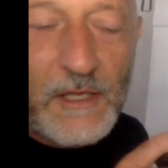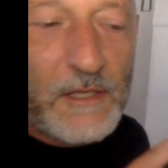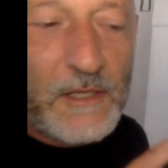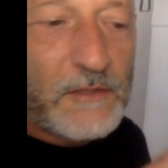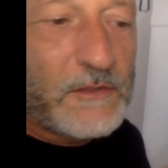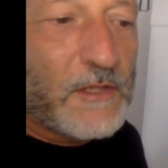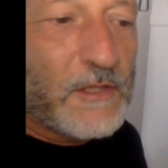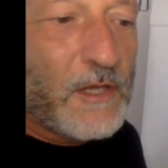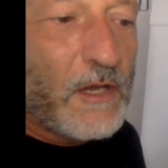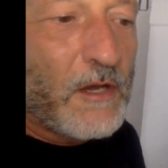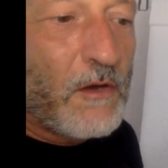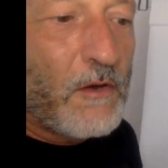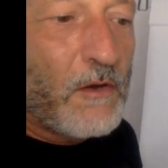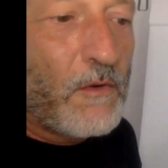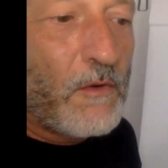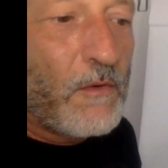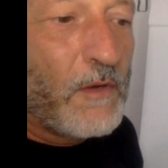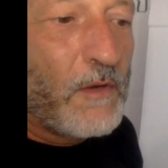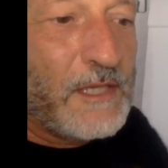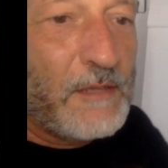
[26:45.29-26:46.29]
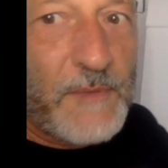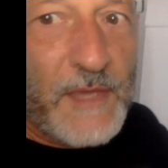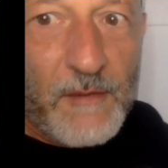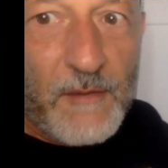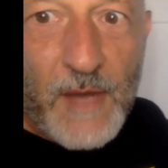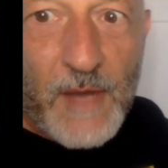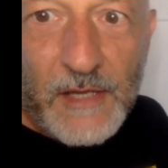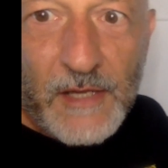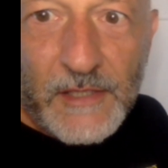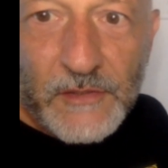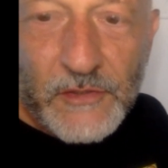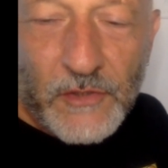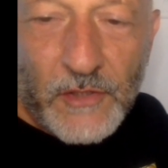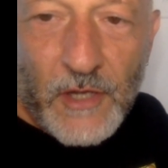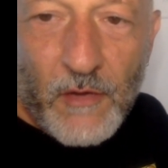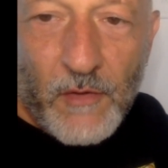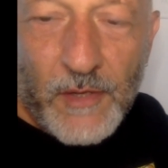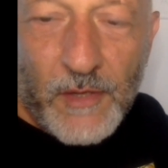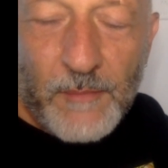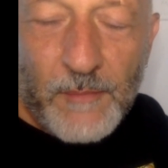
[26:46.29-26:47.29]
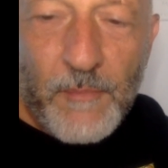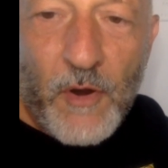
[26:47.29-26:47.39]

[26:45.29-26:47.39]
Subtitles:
So keep that in mind as you're going.